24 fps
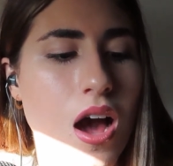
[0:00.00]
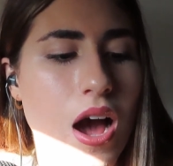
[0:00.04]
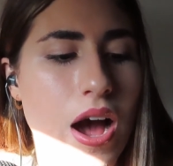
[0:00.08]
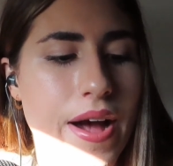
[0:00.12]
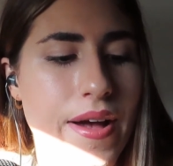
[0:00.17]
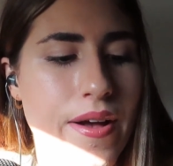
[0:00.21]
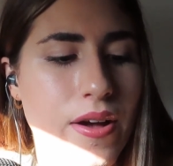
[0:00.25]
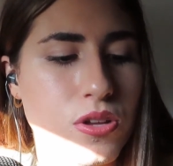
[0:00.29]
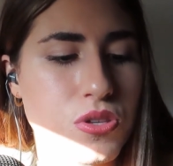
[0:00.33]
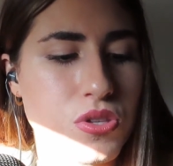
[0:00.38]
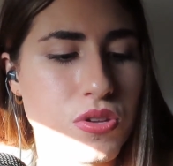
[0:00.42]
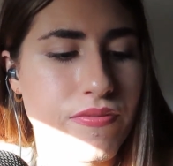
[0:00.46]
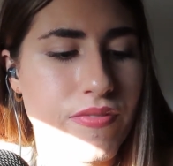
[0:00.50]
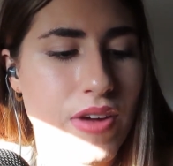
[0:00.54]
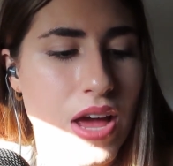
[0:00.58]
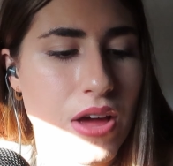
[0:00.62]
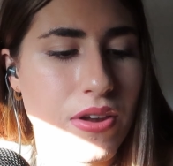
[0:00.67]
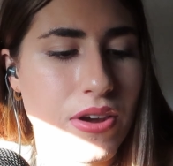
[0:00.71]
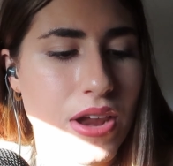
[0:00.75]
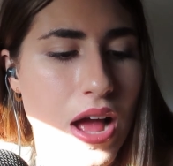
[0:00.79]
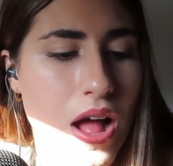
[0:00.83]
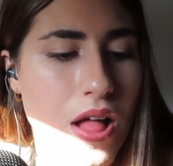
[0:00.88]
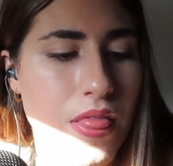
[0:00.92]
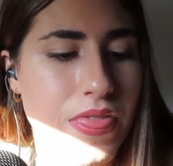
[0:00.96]
I also
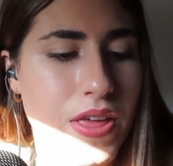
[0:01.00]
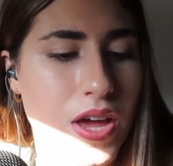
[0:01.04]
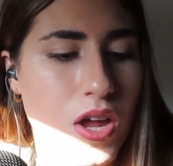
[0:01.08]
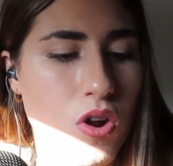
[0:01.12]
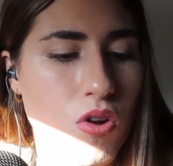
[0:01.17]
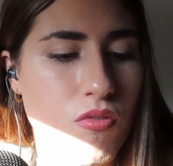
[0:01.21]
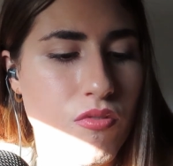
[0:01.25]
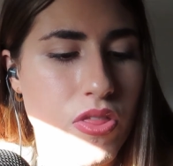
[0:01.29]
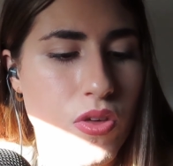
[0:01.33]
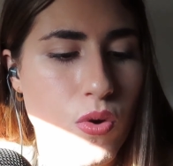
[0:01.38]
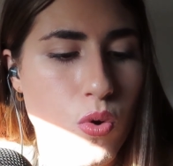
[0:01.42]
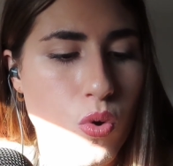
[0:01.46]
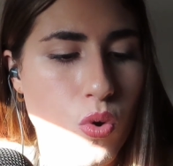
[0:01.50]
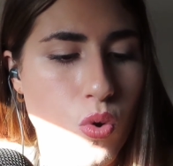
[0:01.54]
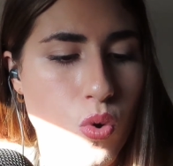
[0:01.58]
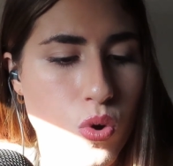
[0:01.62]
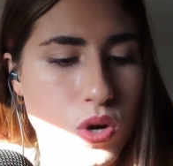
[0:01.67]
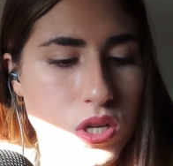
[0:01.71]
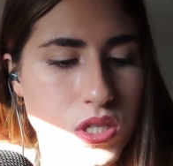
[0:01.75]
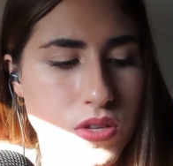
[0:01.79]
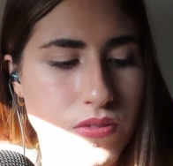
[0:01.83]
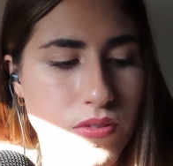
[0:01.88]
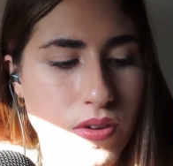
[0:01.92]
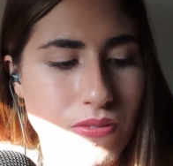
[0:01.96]
found out that over the
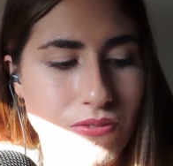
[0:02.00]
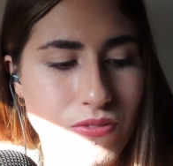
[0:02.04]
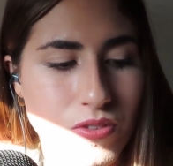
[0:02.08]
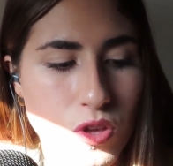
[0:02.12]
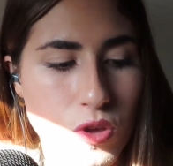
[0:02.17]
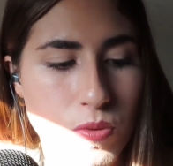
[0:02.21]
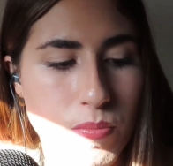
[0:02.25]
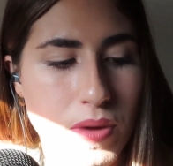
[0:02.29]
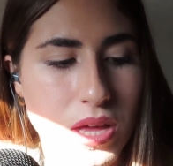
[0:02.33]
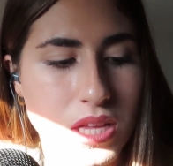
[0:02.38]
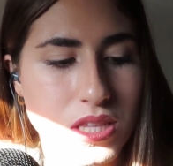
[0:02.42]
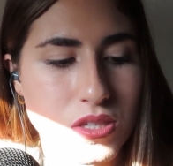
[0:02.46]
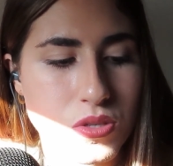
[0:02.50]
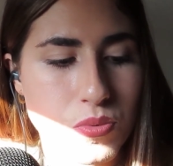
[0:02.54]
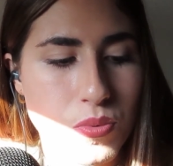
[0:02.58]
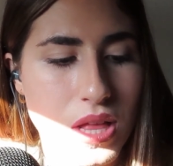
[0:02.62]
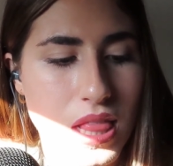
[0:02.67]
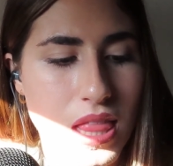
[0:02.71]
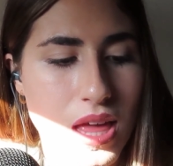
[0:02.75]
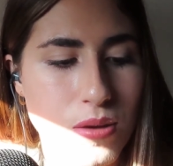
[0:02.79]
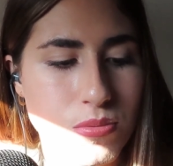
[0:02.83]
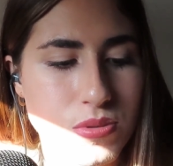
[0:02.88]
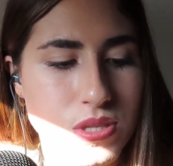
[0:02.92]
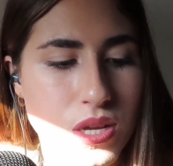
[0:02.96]
course of a few months
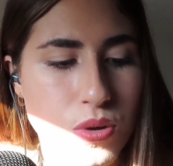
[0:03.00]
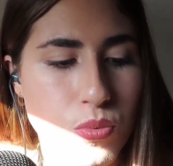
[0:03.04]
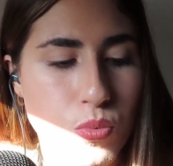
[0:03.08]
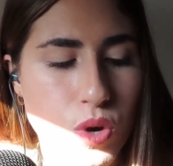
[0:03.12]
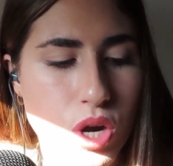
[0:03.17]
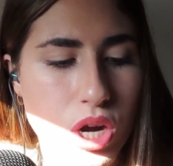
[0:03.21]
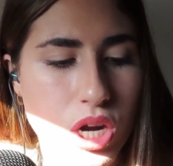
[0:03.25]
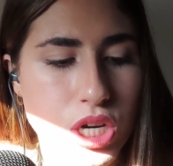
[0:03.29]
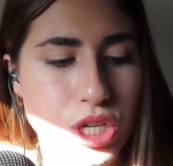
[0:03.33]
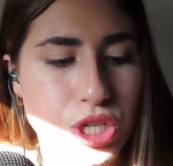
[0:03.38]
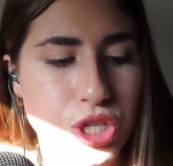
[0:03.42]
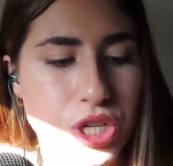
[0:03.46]
while I was at work,